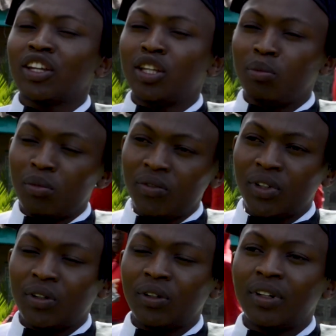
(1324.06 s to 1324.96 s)
keep
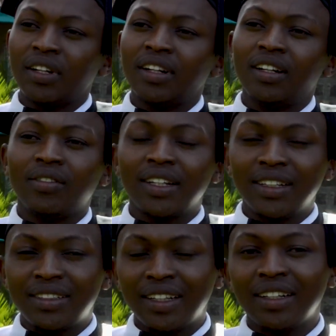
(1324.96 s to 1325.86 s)
moving on, never
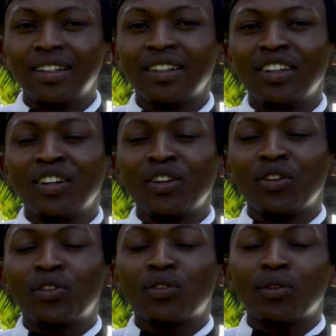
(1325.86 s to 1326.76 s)
get tired,
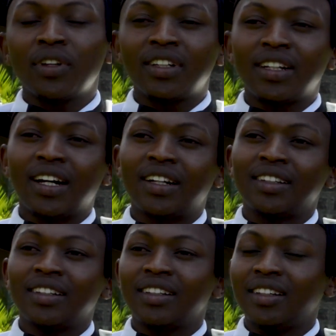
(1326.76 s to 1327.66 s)
so that
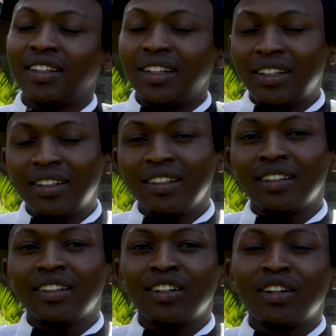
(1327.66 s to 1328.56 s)
at the end,
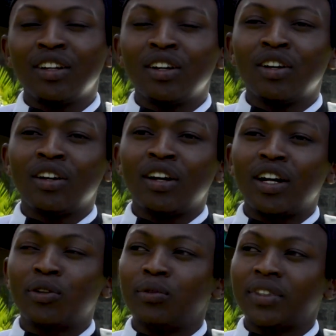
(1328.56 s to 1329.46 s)

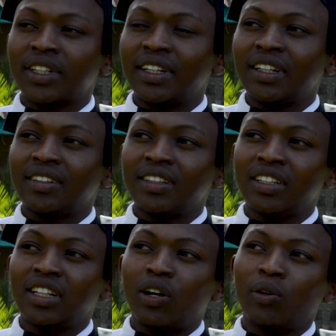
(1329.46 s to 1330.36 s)
I could try and
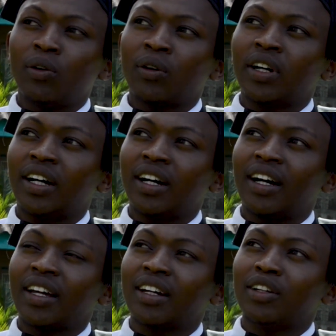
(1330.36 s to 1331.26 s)
see how
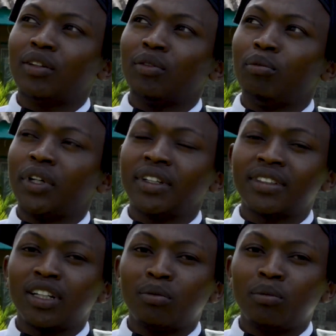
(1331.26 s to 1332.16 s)
I can bring
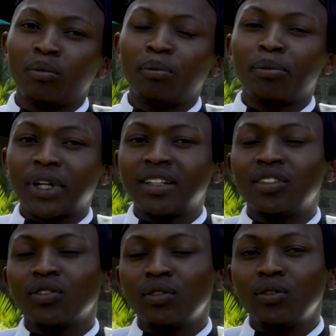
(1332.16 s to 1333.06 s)
some
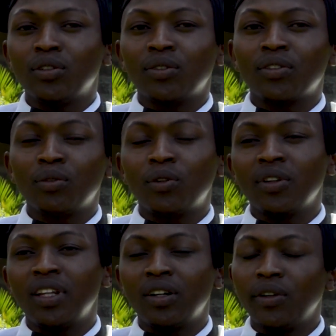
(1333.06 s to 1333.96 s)
practical solutions to
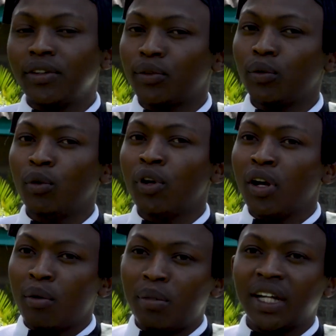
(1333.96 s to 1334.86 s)
what they are going through
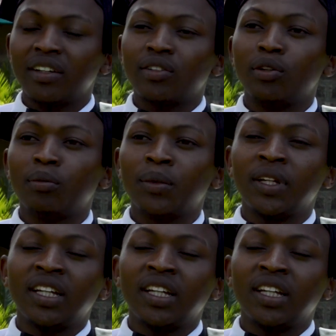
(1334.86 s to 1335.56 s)
back at home.